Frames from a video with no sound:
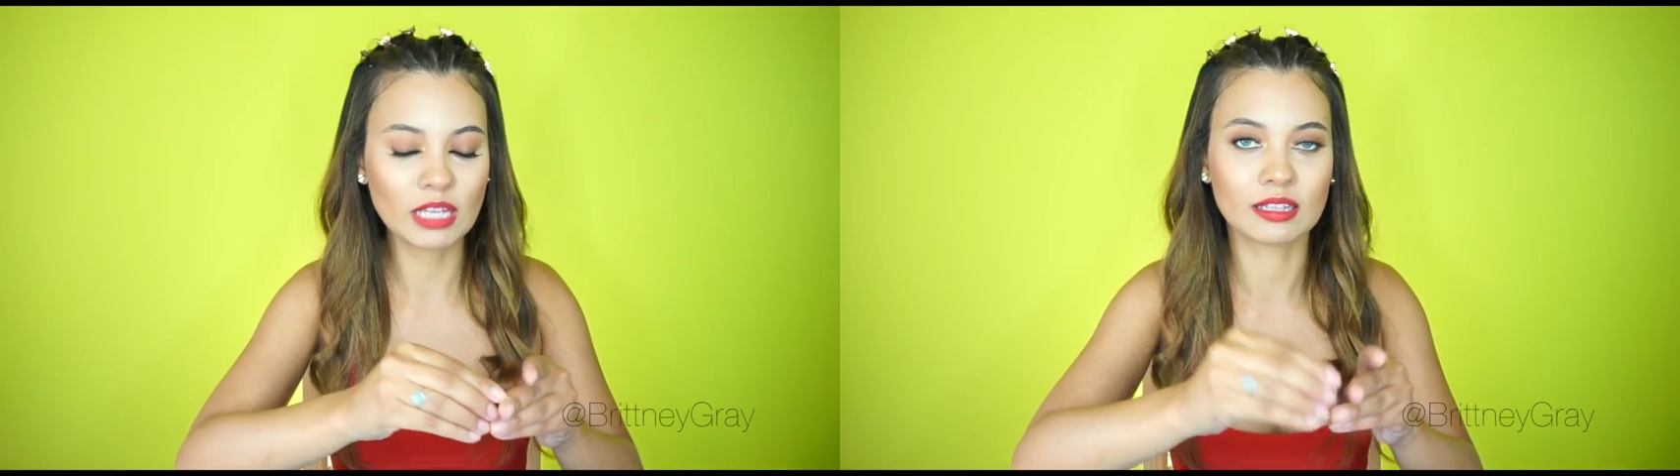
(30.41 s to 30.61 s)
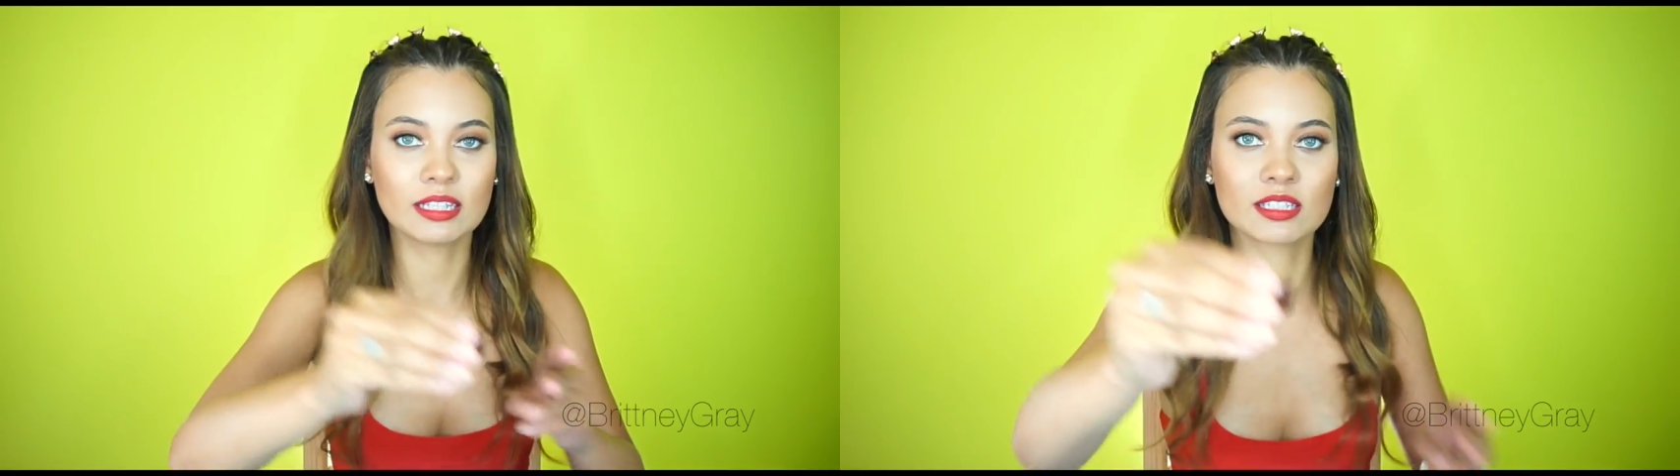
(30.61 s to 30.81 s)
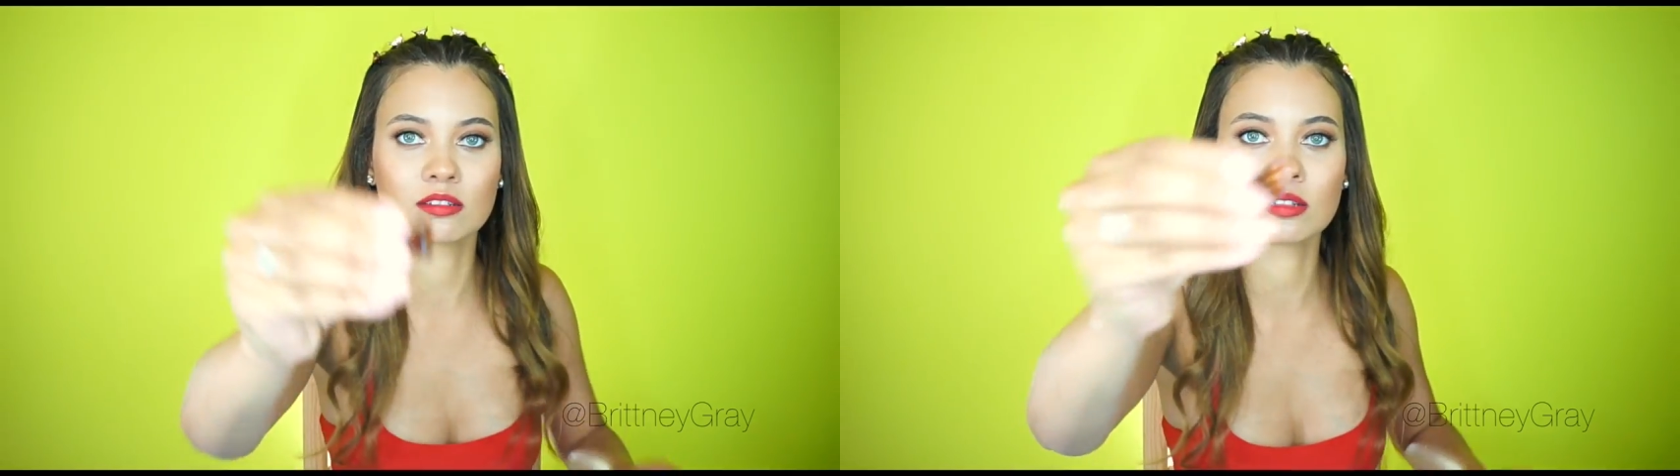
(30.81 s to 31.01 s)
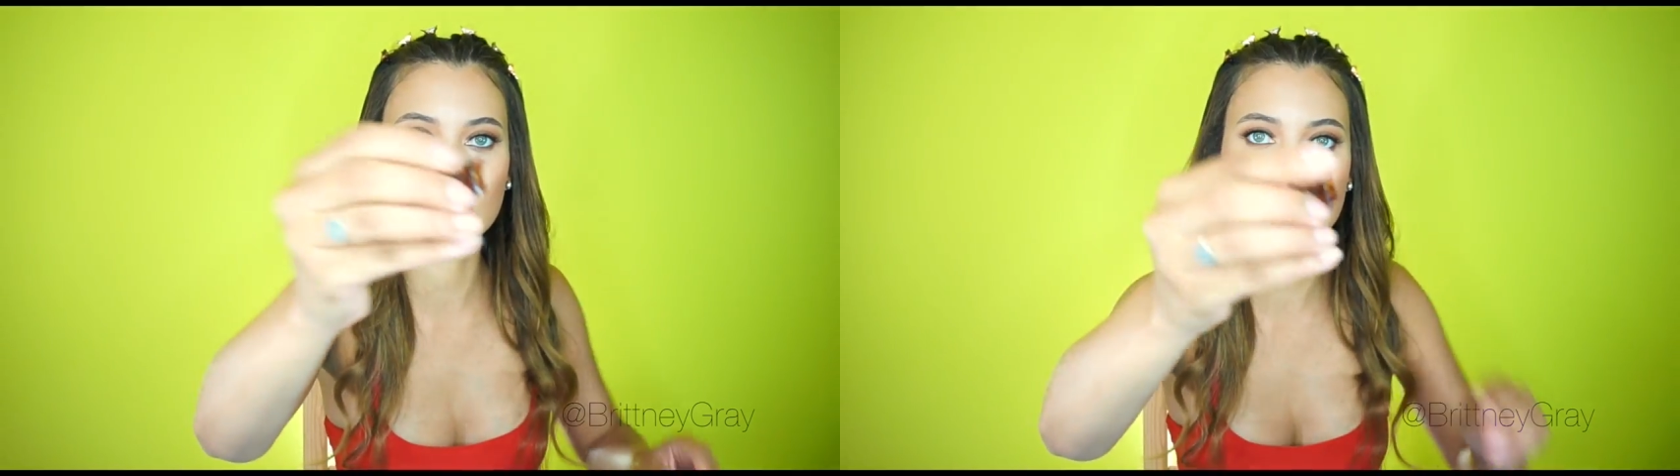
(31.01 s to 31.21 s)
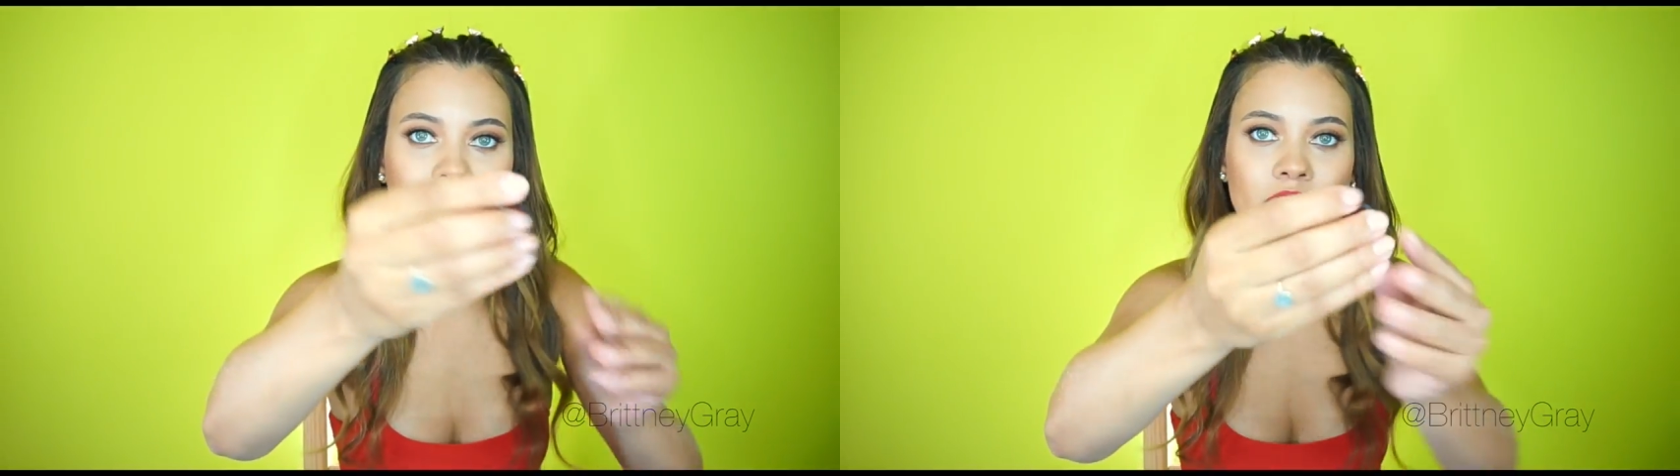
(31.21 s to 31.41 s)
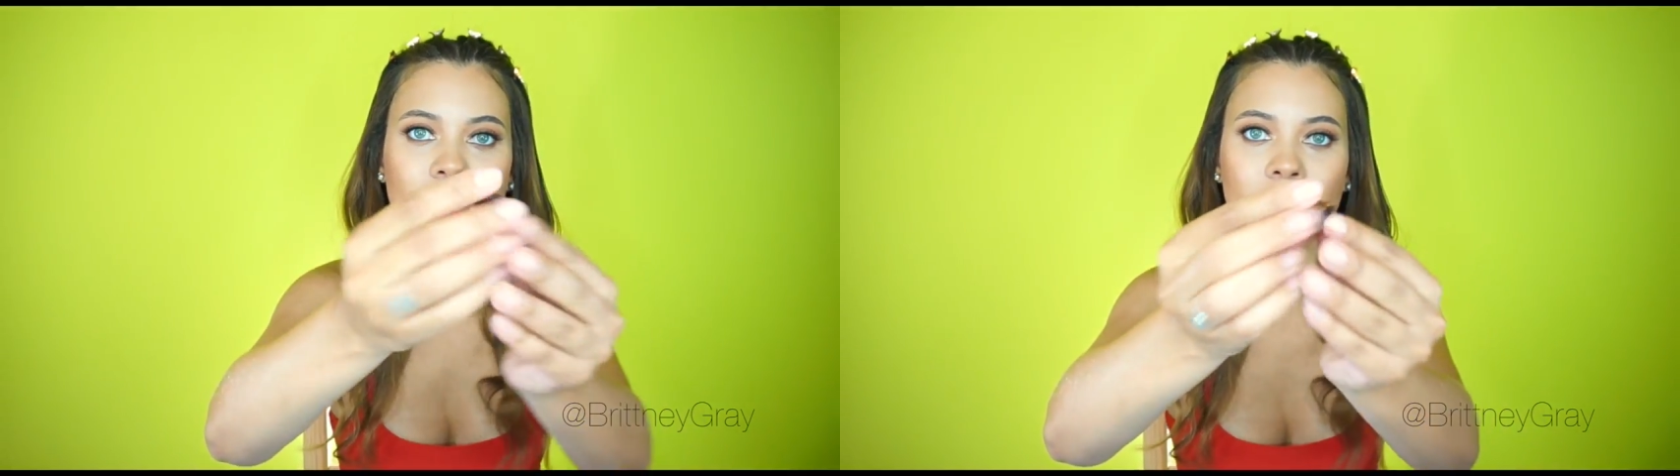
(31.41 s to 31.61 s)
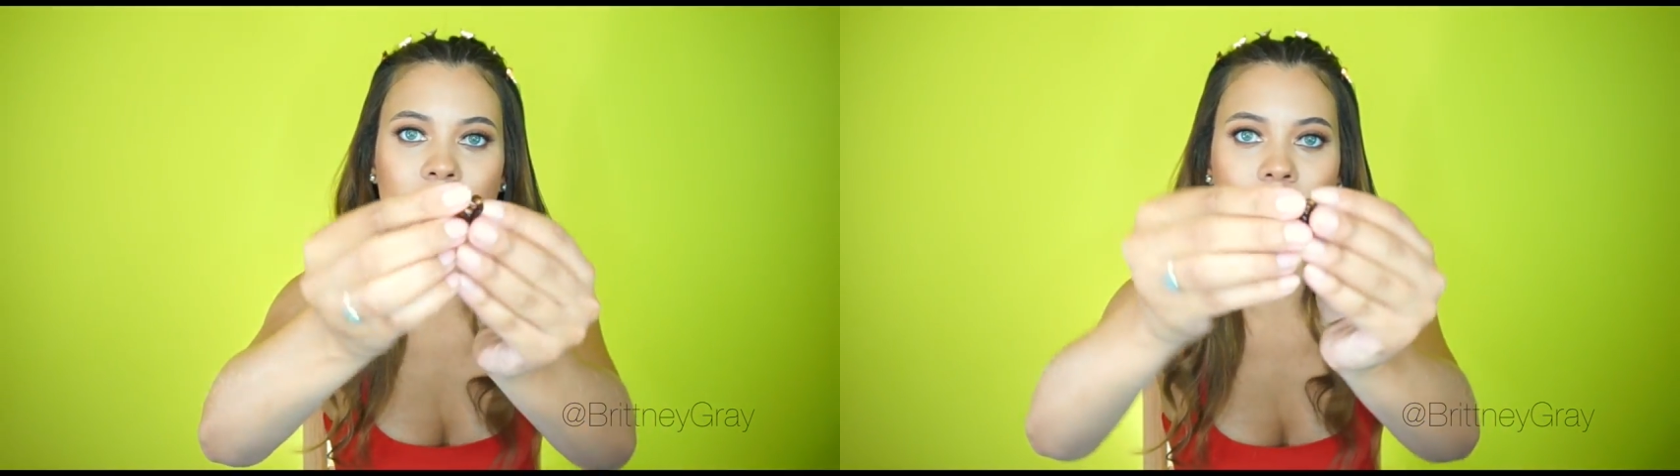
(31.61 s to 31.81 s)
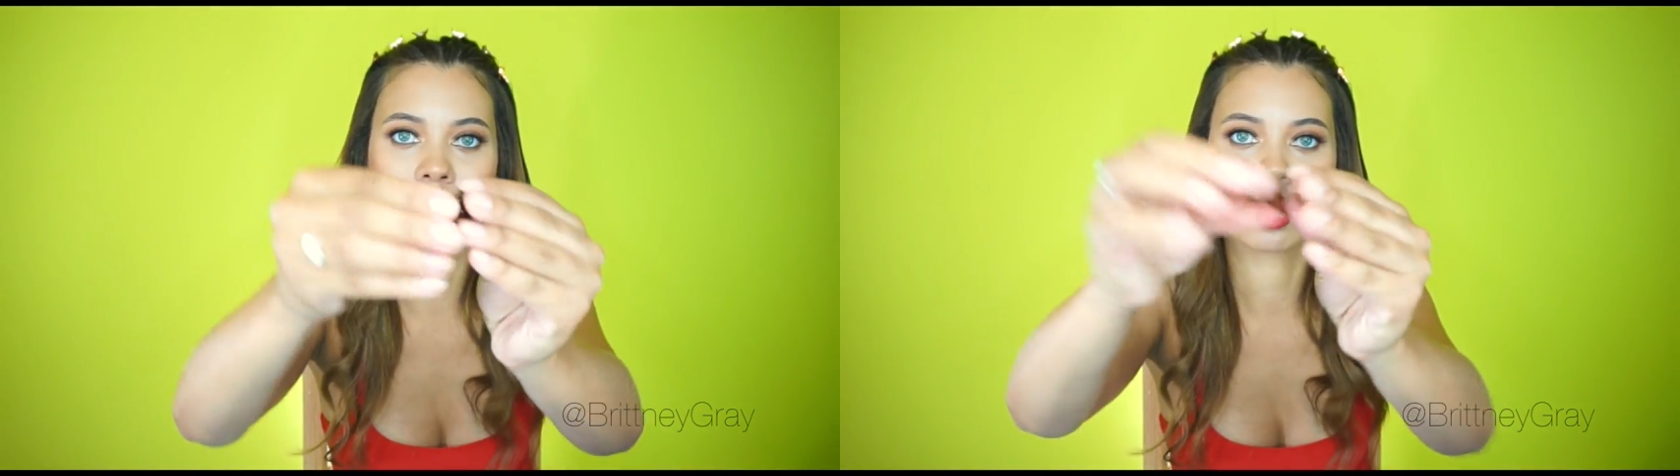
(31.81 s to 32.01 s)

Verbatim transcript: These little things right here.